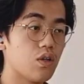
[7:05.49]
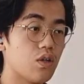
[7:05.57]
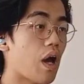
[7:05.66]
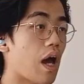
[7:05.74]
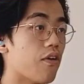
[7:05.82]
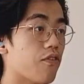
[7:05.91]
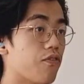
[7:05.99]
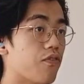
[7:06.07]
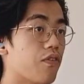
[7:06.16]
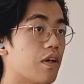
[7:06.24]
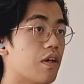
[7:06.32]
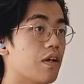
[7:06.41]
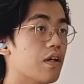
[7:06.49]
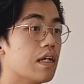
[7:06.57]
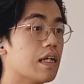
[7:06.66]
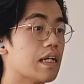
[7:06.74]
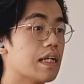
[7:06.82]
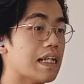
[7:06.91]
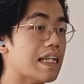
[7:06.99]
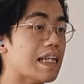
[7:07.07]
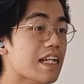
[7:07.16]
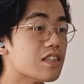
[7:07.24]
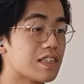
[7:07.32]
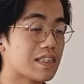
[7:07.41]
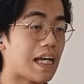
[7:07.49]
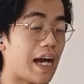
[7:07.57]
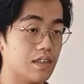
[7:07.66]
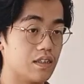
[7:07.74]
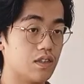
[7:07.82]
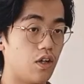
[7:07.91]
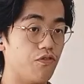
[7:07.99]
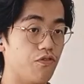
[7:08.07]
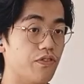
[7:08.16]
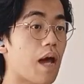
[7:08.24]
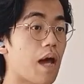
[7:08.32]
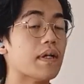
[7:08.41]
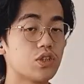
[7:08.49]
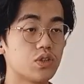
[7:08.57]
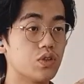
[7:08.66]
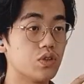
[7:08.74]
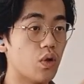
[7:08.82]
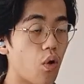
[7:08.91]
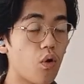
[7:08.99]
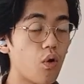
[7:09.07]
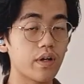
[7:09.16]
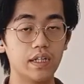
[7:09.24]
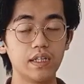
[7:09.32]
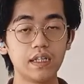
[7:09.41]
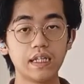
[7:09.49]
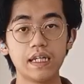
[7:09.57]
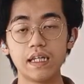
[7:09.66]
you have clear signs of damage to your organ,